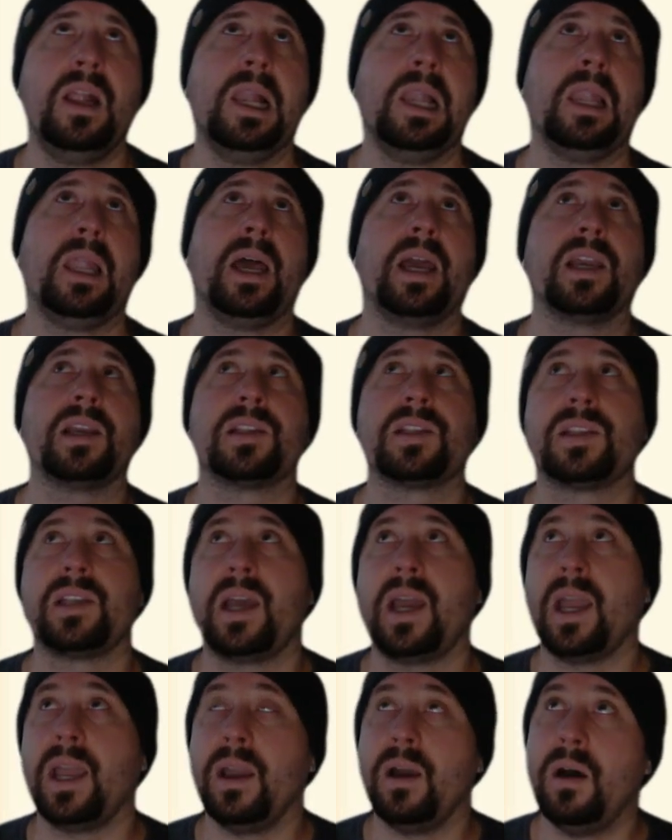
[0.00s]
like
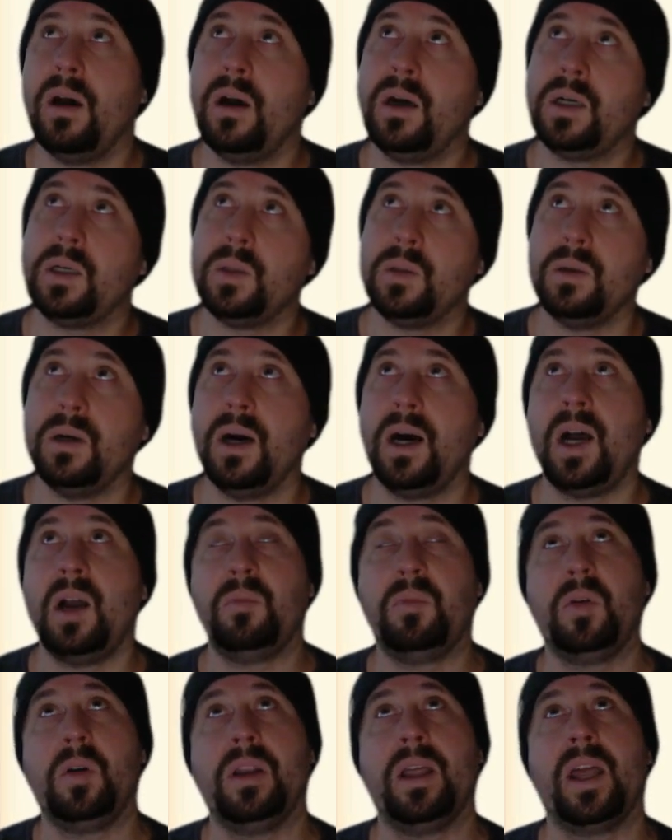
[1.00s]
say, oh, I
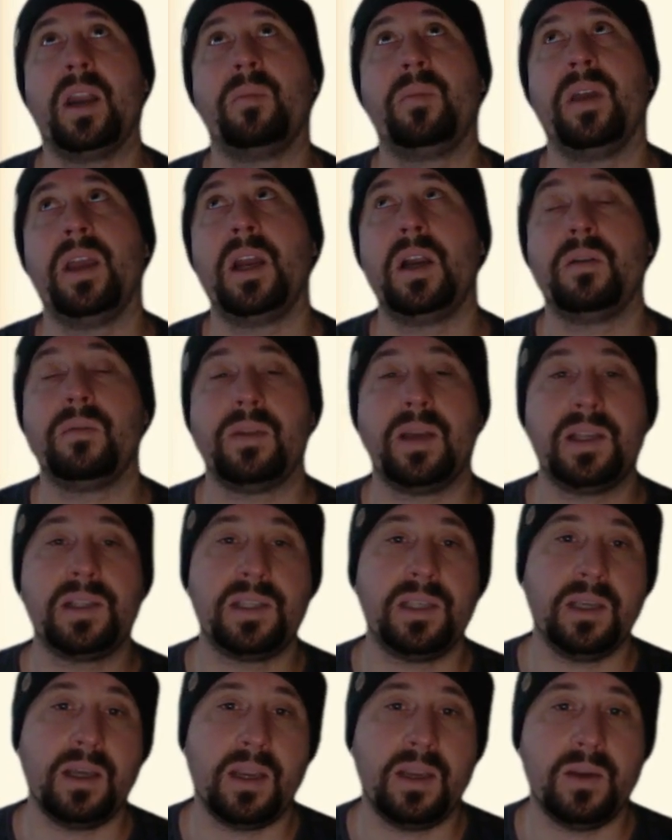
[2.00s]
pull out a pair of
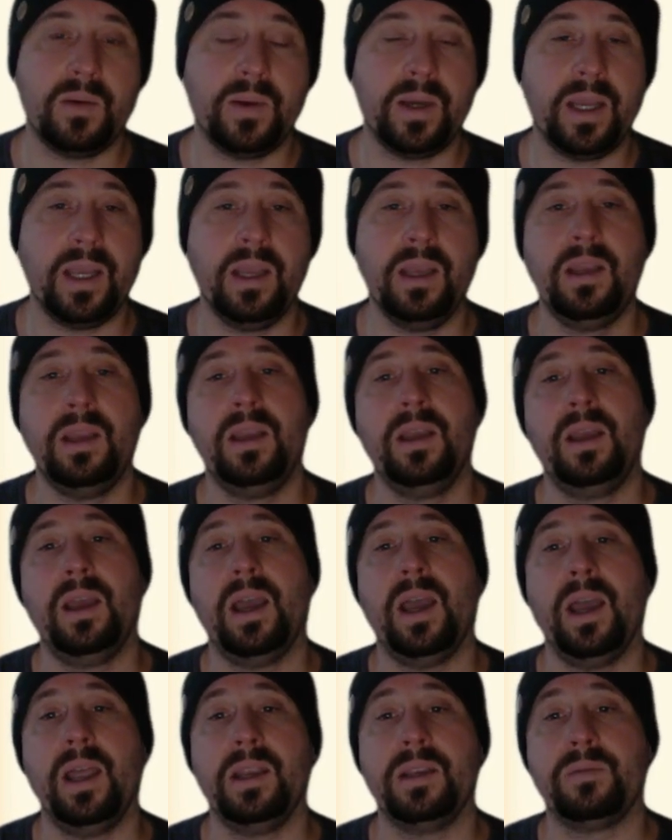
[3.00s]
lacy underwear
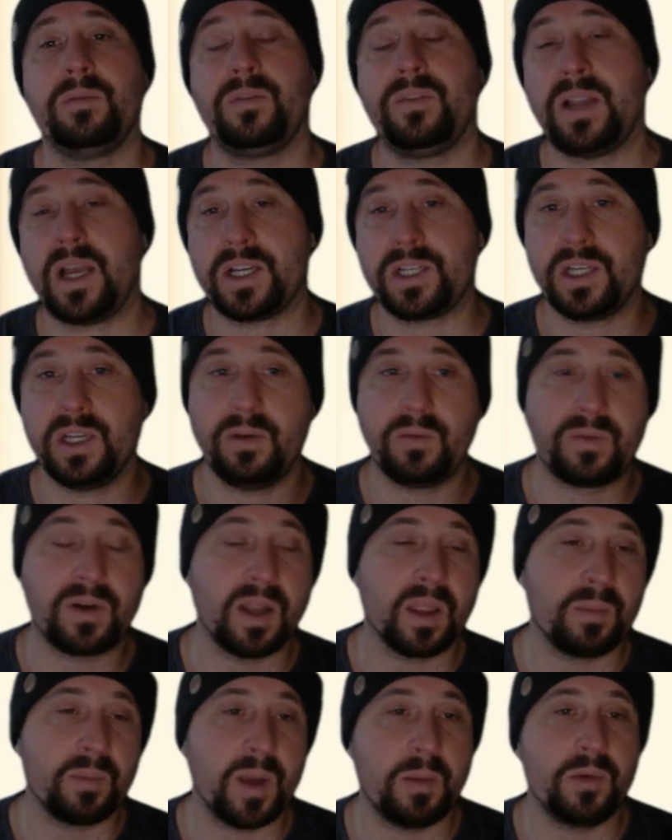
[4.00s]
and flash it in
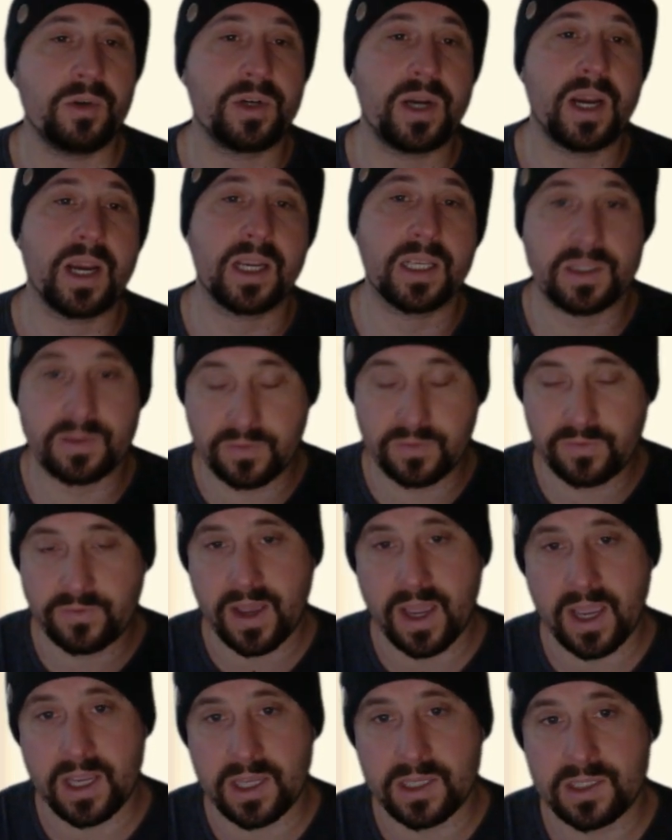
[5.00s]
front of the Purple Dragon's
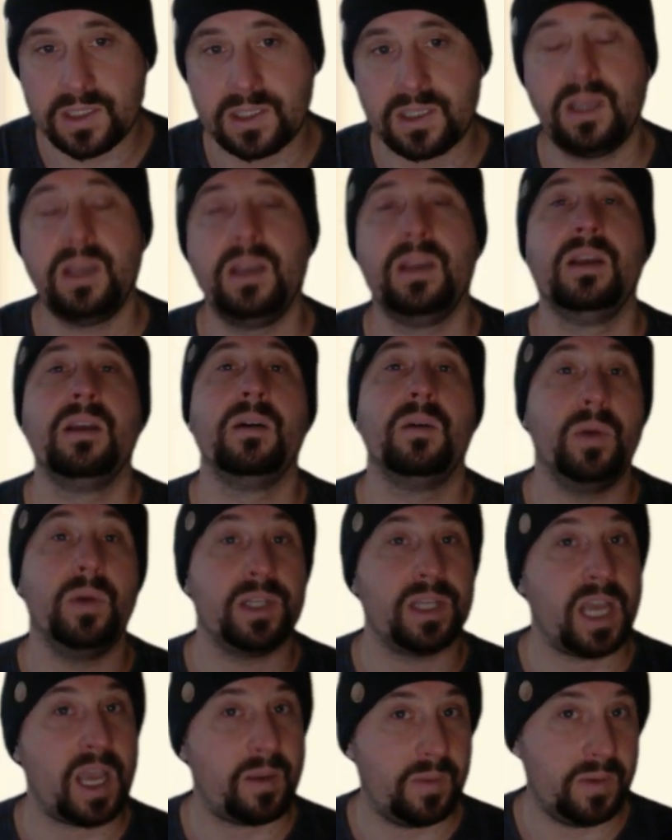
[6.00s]
face,
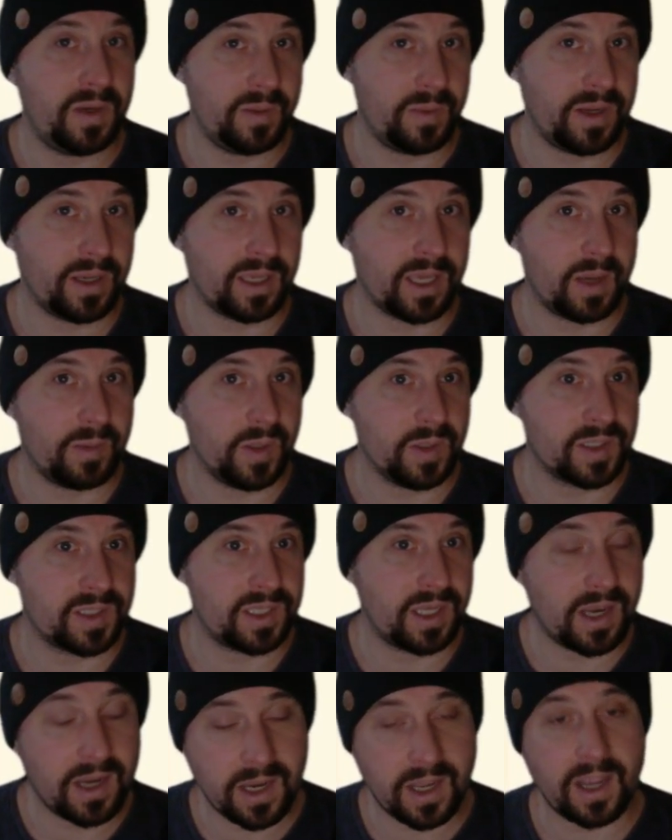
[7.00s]
which happened in my game on
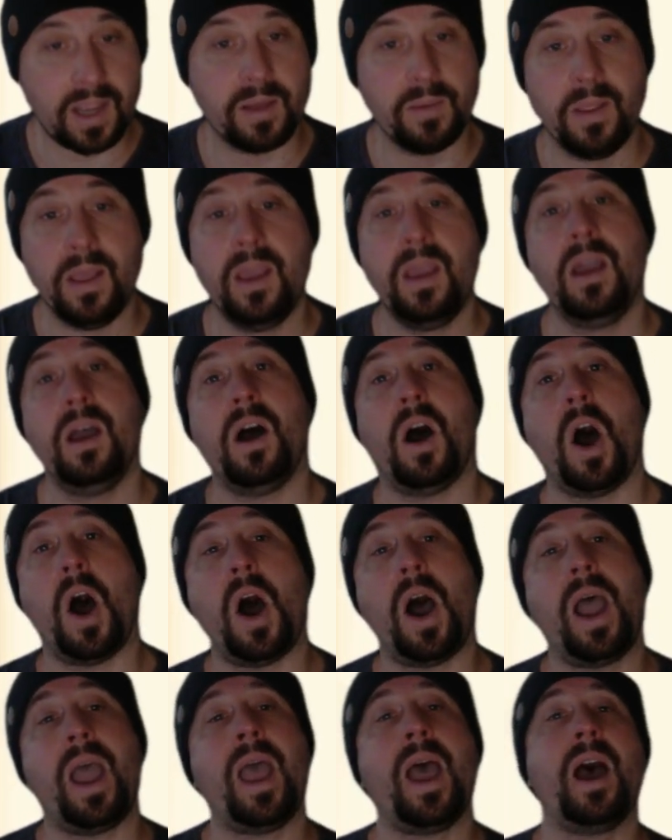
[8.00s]
Sunday,
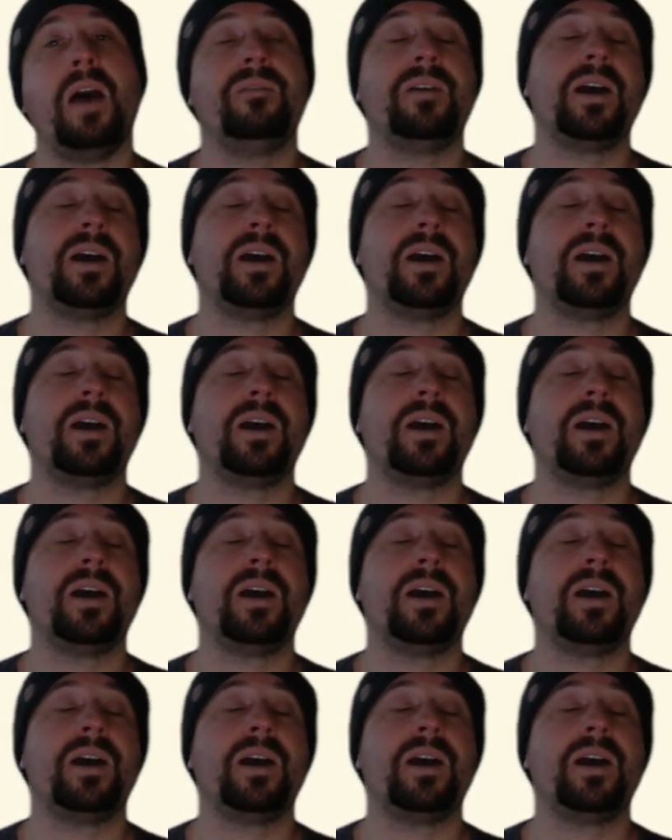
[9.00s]
I have